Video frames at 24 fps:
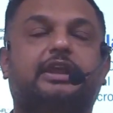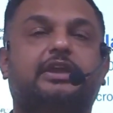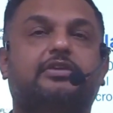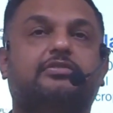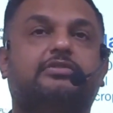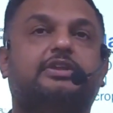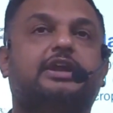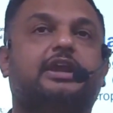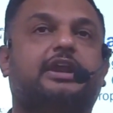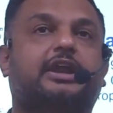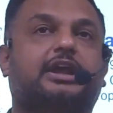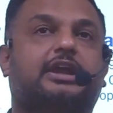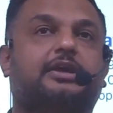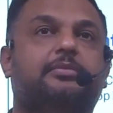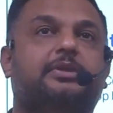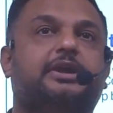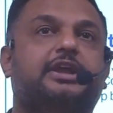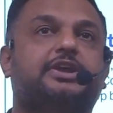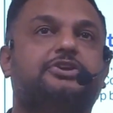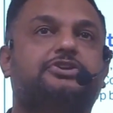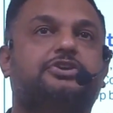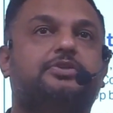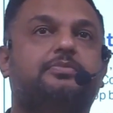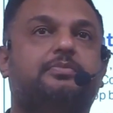give the
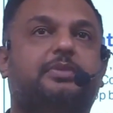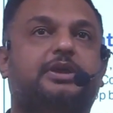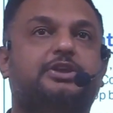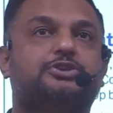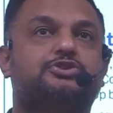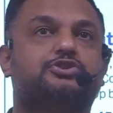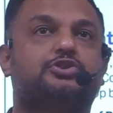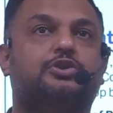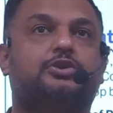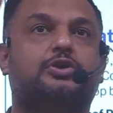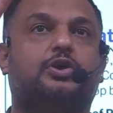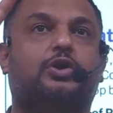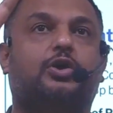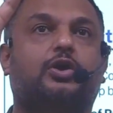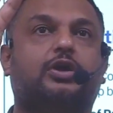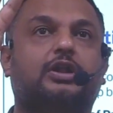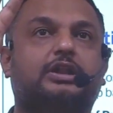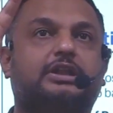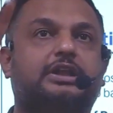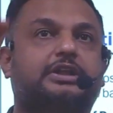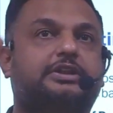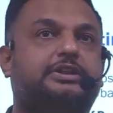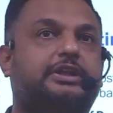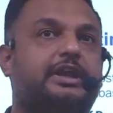recommendation based on
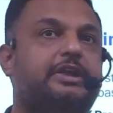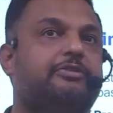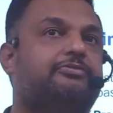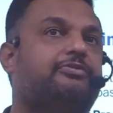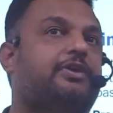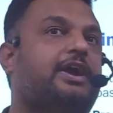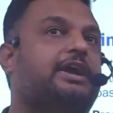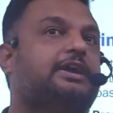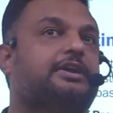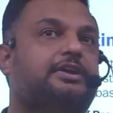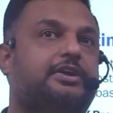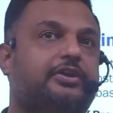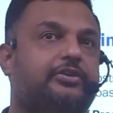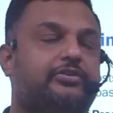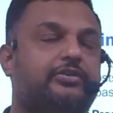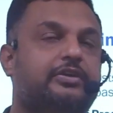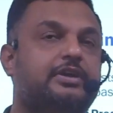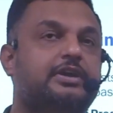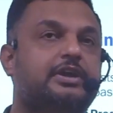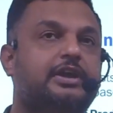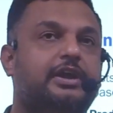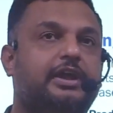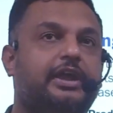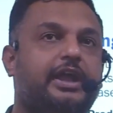all the three
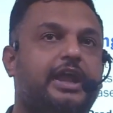factors,